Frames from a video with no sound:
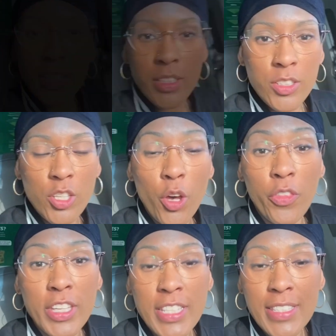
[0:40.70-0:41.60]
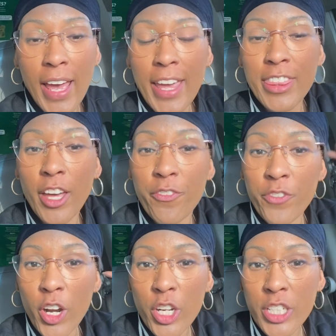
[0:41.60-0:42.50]
So this is like the
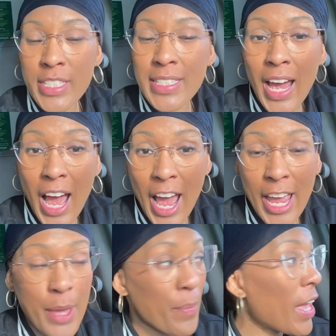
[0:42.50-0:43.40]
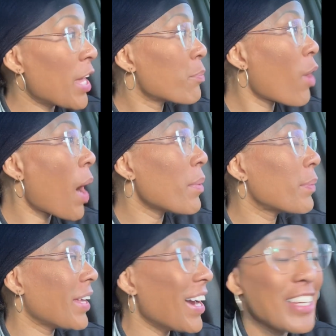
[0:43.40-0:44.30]
first time in
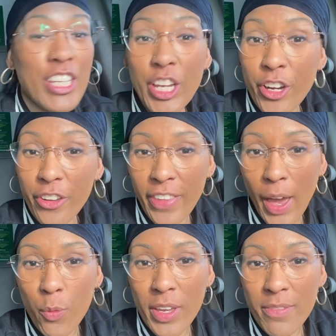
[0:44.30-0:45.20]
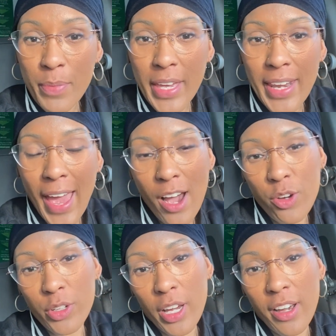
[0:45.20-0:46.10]
probably a year that we've been
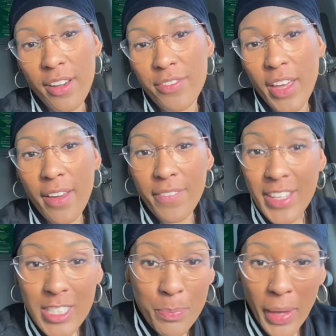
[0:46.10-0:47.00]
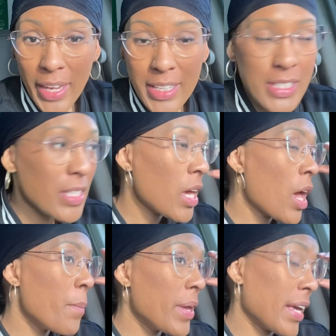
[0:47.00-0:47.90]
out of the event space
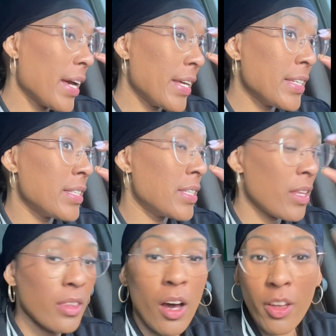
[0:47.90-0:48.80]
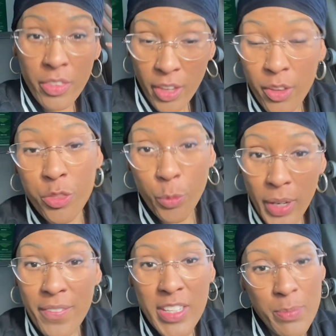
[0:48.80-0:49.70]
because the, uh, the
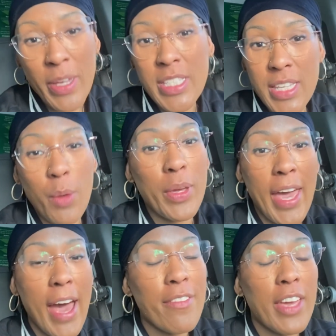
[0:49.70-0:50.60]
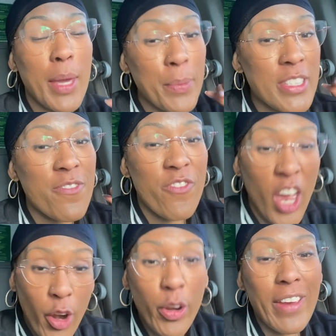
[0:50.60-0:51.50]
three event spaces that we have keep us
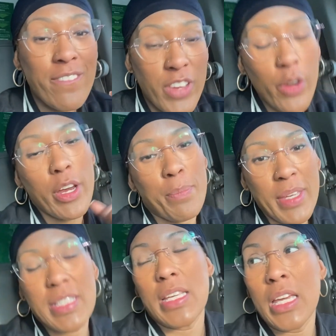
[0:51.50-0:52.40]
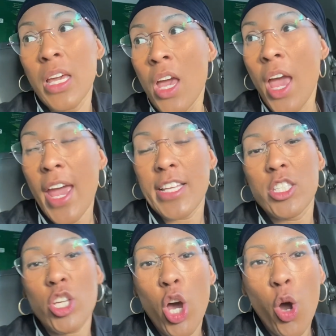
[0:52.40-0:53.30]
very, very busy. And
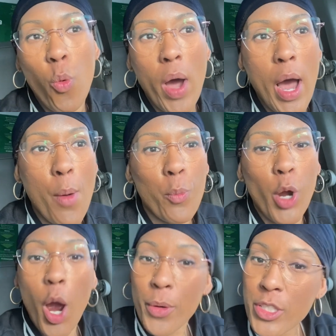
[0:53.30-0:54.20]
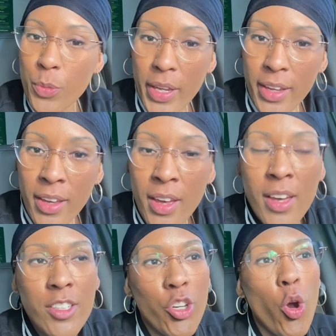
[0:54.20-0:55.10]
so um, we're always doing
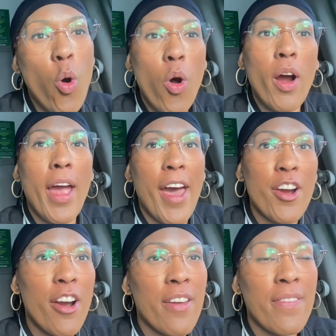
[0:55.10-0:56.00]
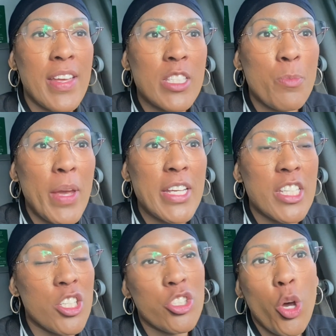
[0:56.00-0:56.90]
decor at our event
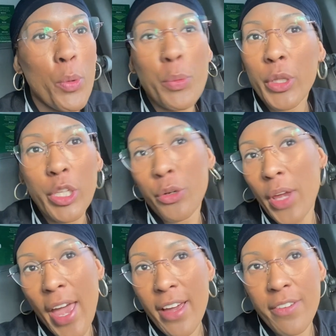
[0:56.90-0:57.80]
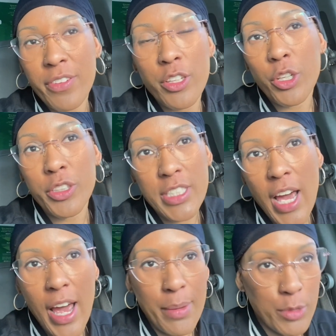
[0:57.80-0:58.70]
spaces and so we really don't have you know the
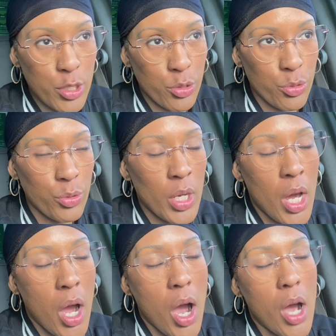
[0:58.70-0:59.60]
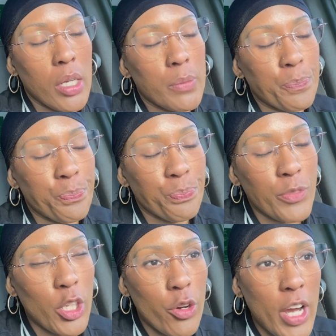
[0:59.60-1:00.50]
time to um,
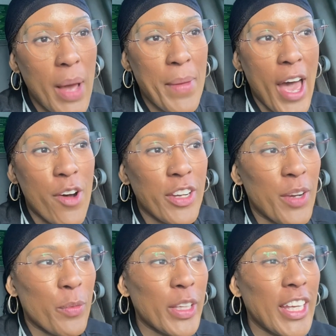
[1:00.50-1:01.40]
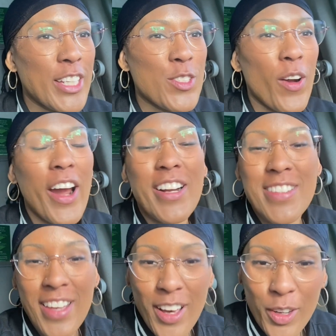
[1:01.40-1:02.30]
you know come out and really enjoy
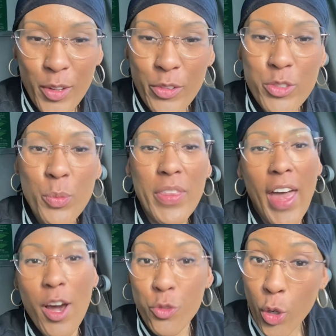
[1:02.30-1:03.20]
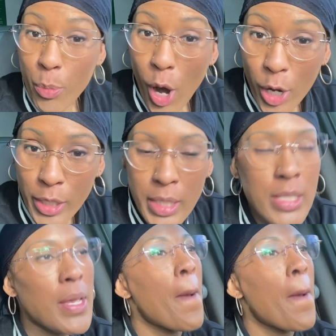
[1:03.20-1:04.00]
ourselves with outdoor parties